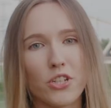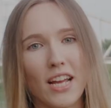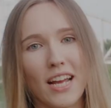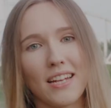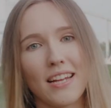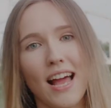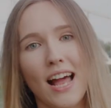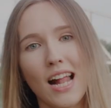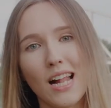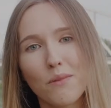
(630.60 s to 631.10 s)

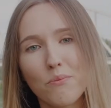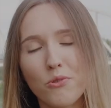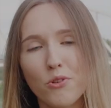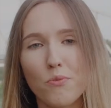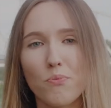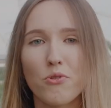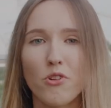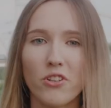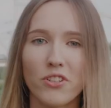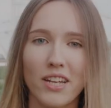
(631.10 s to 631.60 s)
can help you
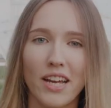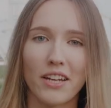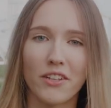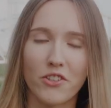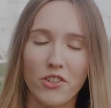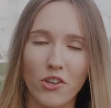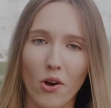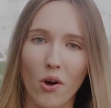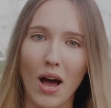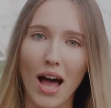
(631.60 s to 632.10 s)

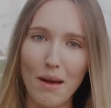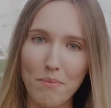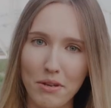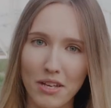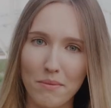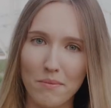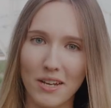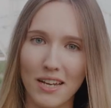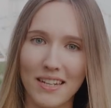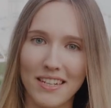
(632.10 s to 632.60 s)
protect your
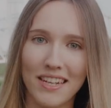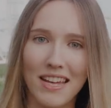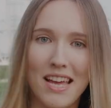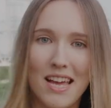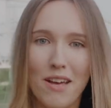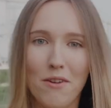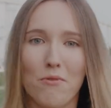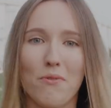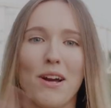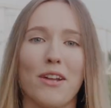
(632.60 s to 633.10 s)
upper body
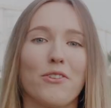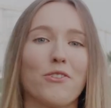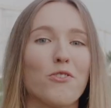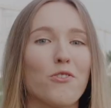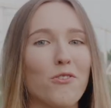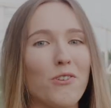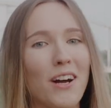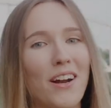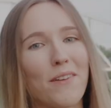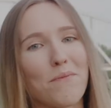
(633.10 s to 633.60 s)
when
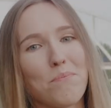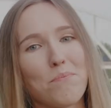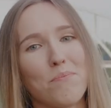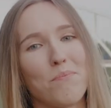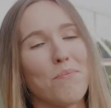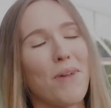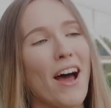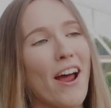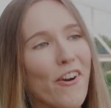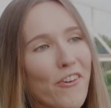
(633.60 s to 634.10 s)
you are
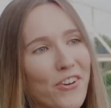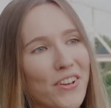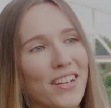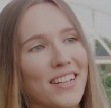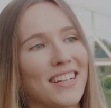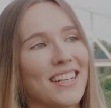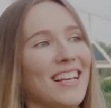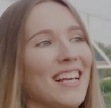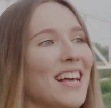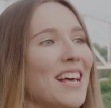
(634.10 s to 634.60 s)

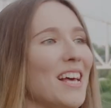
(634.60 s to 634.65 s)
parrying